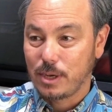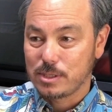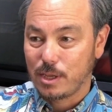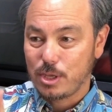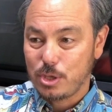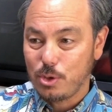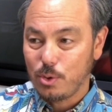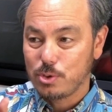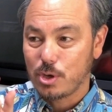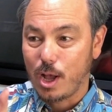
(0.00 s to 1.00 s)
there's a
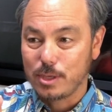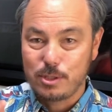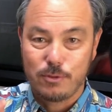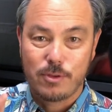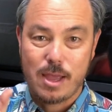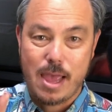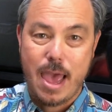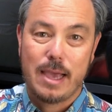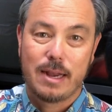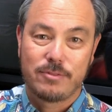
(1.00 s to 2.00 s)
huge osteophyte
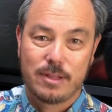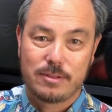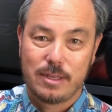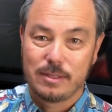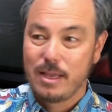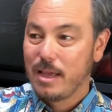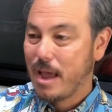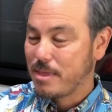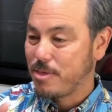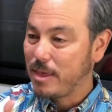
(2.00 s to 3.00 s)
hanging off that thing,
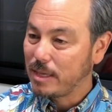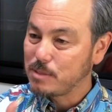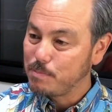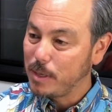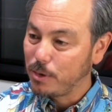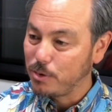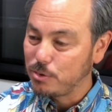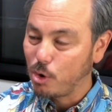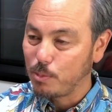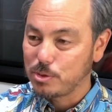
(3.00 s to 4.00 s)
and the thing is bigger than
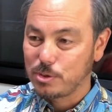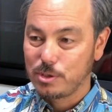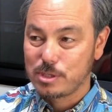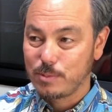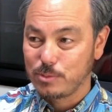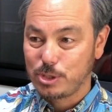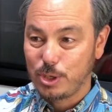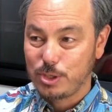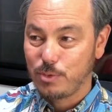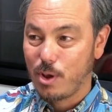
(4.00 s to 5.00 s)
normal, so there's something seriously